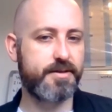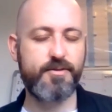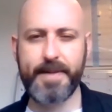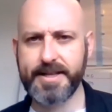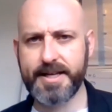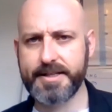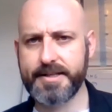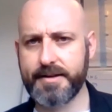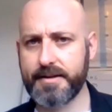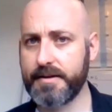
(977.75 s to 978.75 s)
spend the night
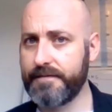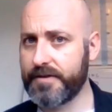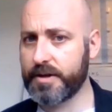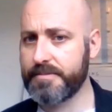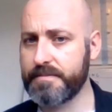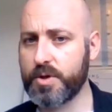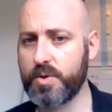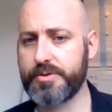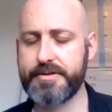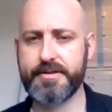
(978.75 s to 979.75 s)
there, film some
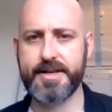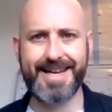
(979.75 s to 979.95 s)
ghosts,